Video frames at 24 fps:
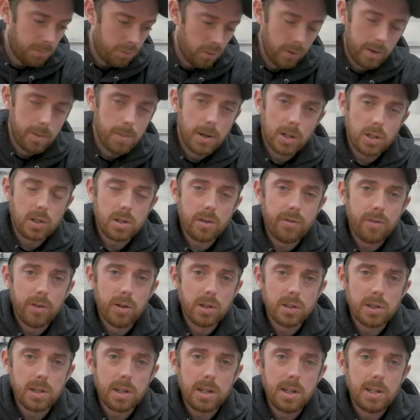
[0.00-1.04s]
Pretty much the
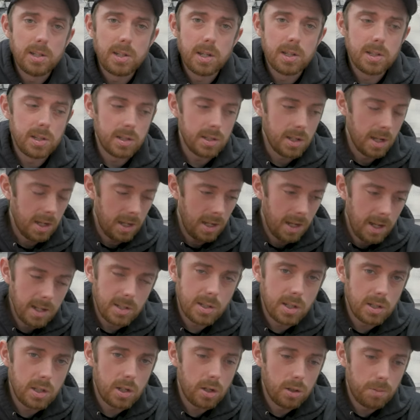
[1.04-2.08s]
first thing he says is, is
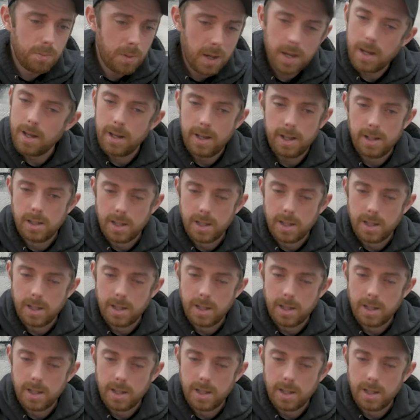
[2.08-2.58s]
this a good pet?